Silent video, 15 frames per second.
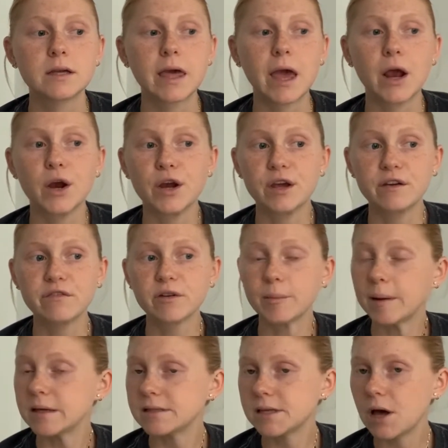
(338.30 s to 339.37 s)
caring for
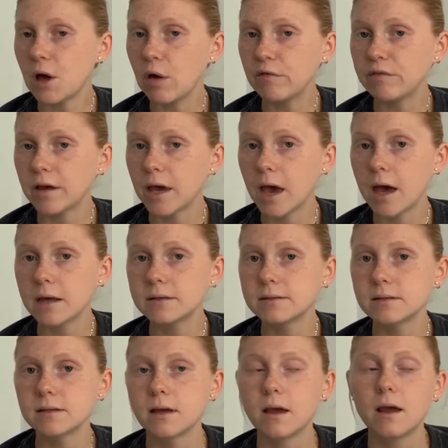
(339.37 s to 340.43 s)
myself, I
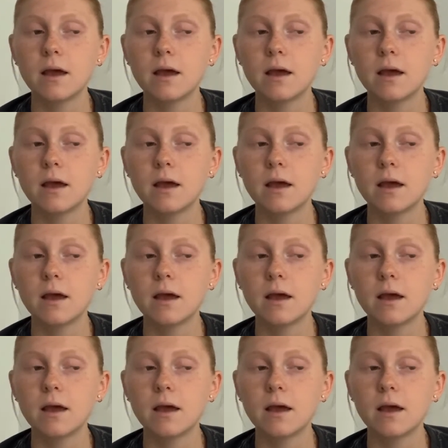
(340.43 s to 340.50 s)
guess.